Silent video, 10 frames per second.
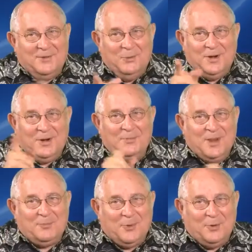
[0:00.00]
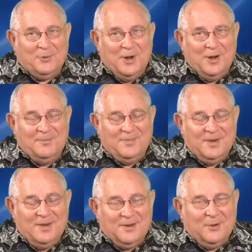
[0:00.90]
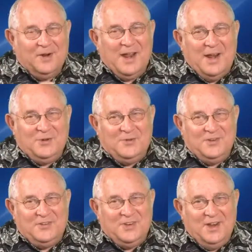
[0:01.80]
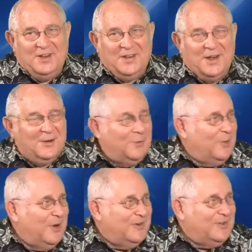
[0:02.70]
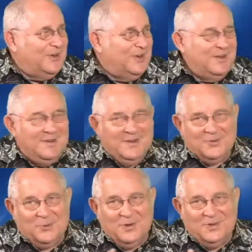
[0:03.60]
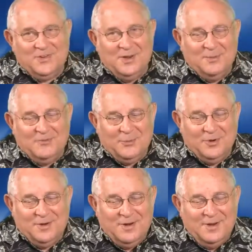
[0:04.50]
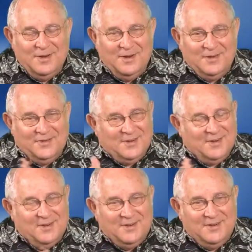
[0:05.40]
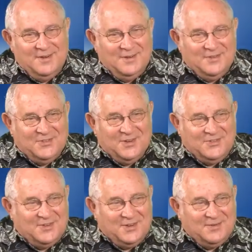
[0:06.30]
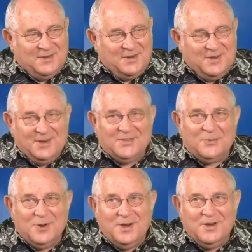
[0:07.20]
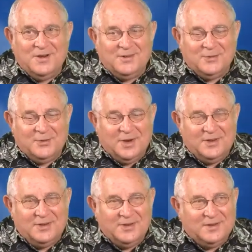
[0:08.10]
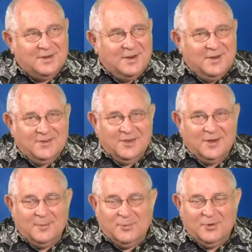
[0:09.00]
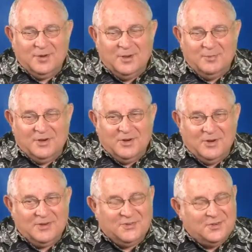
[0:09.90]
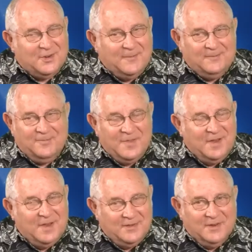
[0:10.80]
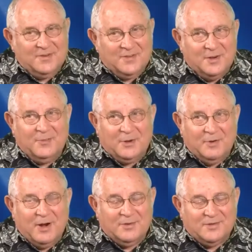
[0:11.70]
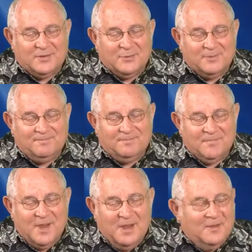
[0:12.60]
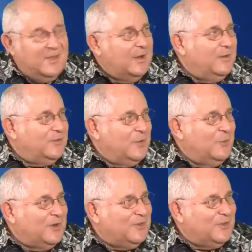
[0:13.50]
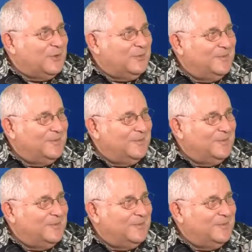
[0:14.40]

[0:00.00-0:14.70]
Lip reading: If you want to come to that program, go to hvca.org. That's where you sign up for it. It's just 10 days away, and it's a good idea to sign up early because I think it's going to be crowded, this one. Thank you so much, Joe.